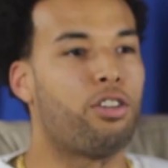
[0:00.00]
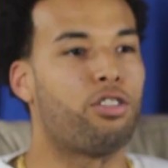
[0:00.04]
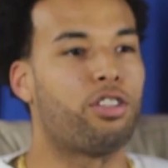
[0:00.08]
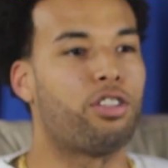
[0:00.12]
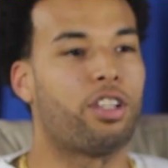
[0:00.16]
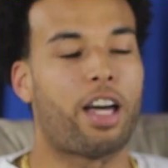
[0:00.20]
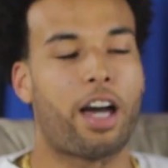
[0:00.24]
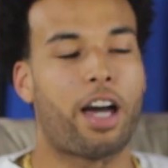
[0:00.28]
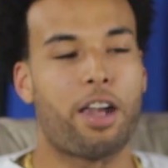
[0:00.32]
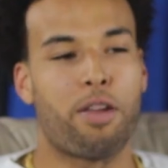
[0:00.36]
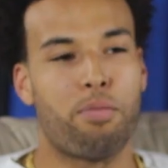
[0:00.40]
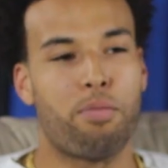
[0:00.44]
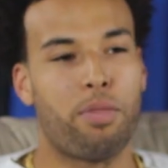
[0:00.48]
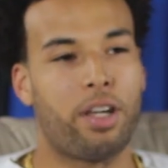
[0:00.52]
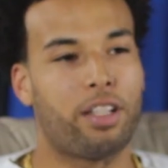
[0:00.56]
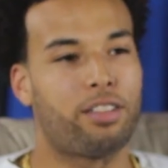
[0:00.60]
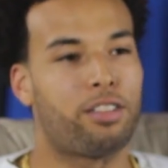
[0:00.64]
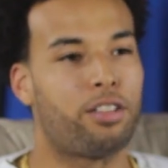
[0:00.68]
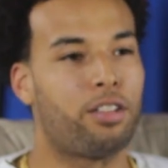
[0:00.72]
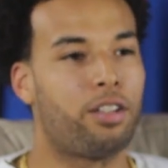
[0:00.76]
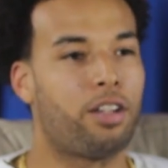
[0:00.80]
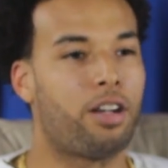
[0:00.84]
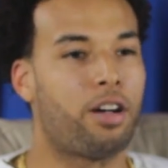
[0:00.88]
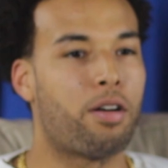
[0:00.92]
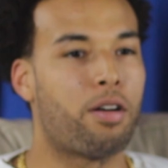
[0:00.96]
there was a lot of
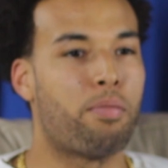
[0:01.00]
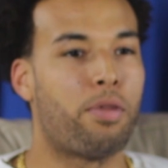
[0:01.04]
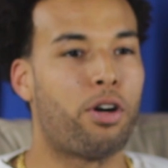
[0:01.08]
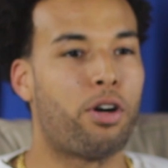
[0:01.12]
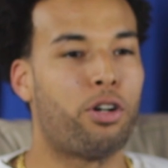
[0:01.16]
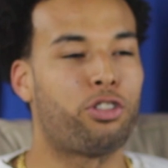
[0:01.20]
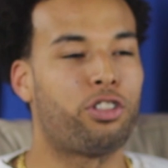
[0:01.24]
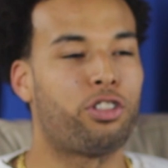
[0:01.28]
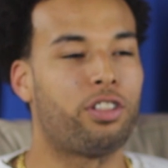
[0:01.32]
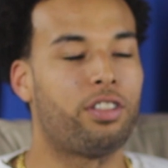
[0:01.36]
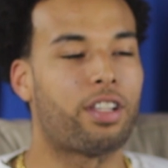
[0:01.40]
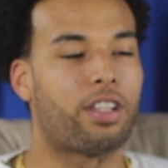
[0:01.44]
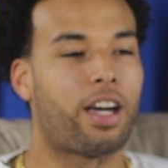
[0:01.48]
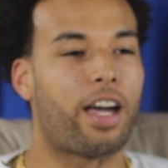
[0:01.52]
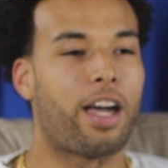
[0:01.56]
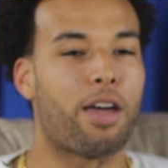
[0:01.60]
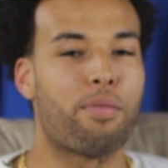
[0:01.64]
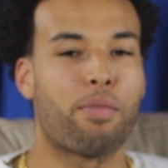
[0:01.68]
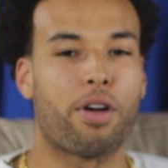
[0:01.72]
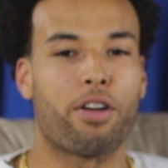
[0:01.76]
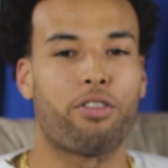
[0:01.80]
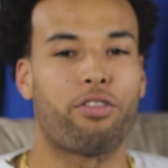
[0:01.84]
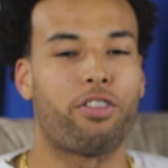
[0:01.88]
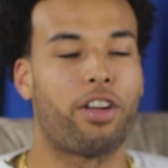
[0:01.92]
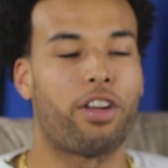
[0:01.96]
mixed emotions. I had
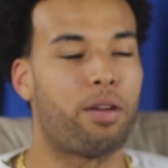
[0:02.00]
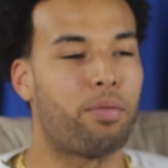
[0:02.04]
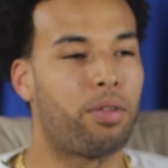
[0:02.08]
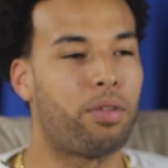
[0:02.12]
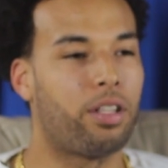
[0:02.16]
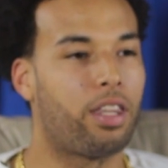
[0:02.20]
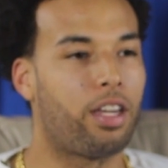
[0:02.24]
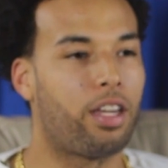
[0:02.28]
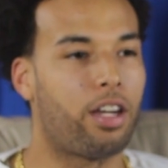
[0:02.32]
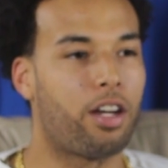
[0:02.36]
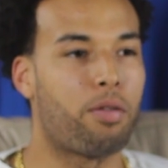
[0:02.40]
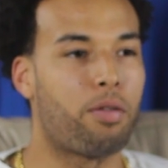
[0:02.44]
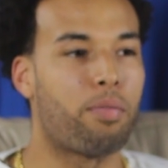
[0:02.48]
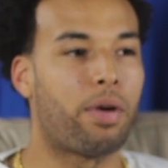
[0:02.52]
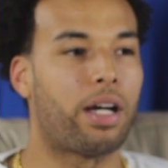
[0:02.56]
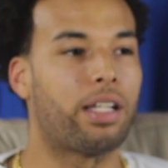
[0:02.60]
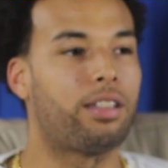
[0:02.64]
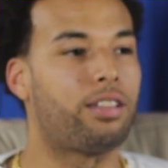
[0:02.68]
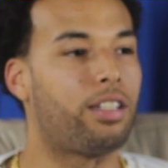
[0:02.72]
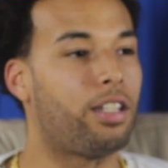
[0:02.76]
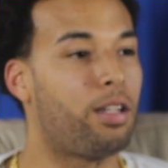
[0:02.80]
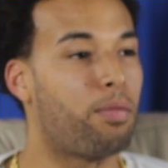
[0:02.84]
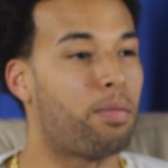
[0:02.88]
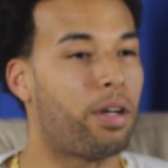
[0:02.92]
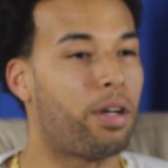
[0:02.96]
my family there, my
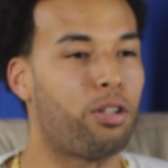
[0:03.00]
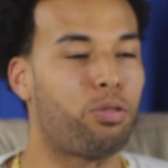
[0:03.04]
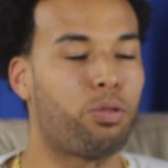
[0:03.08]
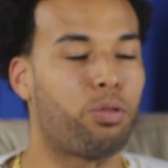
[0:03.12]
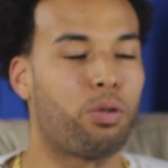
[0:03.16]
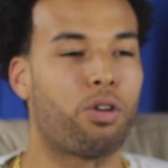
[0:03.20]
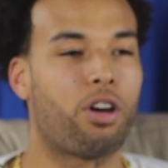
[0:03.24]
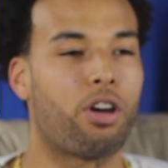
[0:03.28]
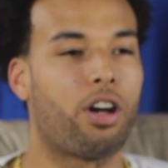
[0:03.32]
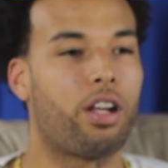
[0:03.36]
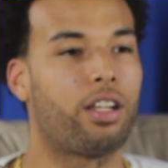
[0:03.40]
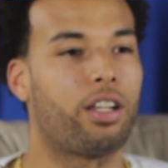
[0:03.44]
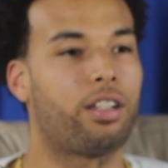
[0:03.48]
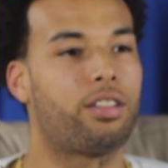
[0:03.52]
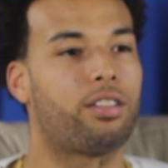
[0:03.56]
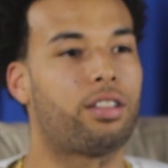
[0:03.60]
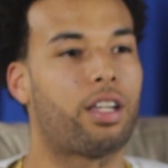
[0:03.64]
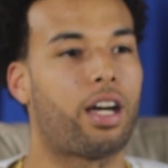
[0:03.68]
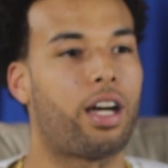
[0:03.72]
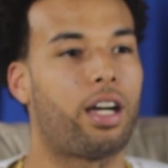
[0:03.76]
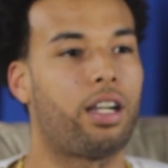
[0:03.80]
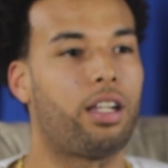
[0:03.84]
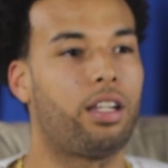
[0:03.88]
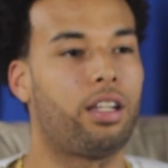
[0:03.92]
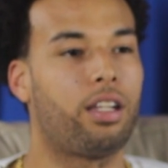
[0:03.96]
teammates. We were all
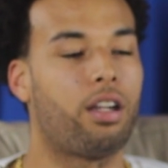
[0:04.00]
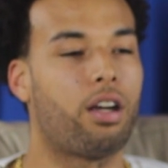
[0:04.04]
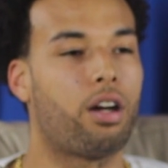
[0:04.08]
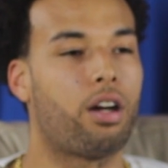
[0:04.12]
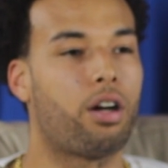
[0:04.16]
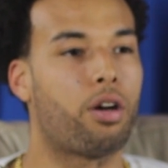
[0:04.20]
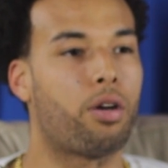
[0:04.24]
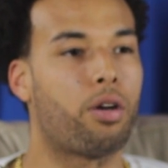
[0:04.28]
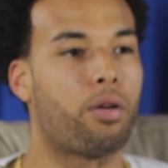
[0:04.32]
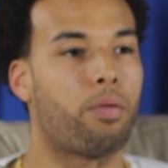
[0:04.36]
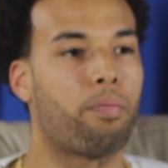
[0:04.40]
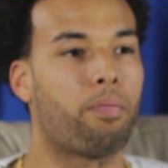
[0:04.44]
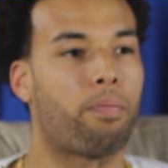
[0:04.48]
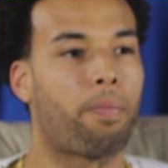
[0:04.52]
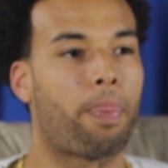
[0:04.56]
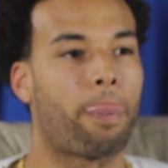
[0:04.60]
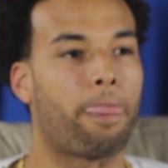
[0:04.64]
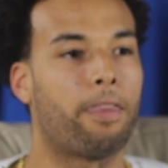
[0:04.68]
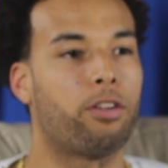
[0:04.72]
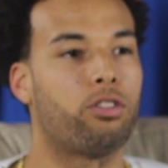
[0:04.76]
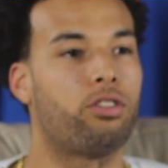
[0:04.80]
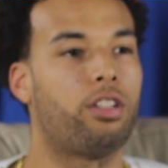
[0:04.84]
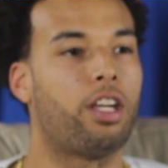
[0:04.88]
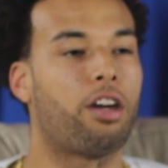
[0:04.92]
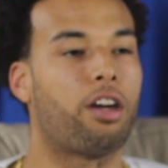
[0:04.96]
excited. Um,
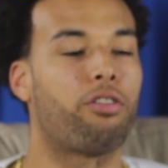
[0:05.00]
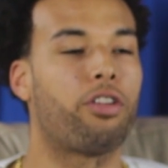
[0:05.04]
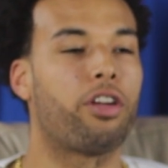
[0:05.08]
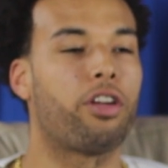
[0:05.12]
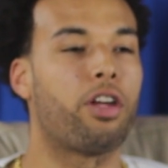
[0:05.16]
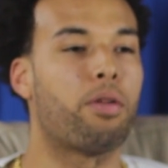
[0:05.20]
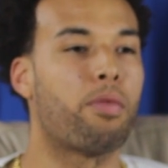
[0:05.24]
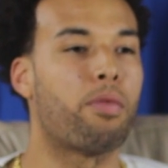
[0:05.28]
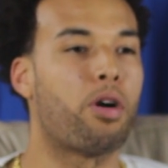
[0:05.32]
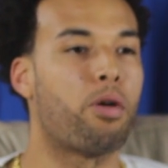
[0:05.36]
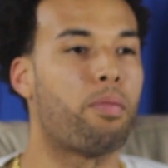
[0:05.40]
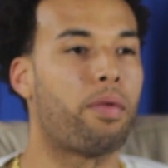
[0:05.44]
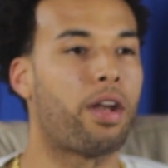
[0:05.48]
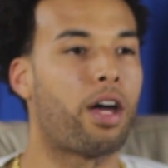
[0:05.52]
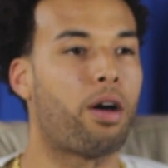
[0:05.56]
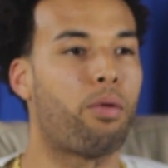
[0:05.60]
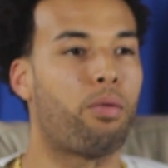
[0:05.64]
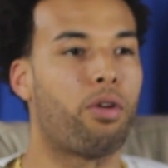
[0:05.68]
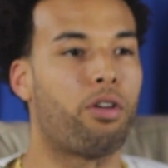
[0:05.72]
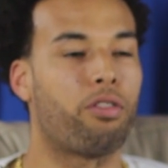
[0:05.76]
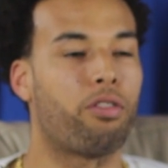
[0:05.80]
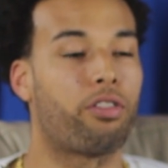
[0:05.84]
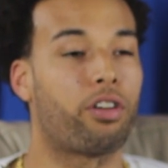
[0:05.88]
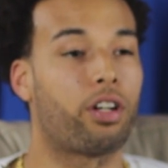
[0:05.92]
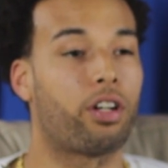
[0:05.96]
it was definitely a moment I won't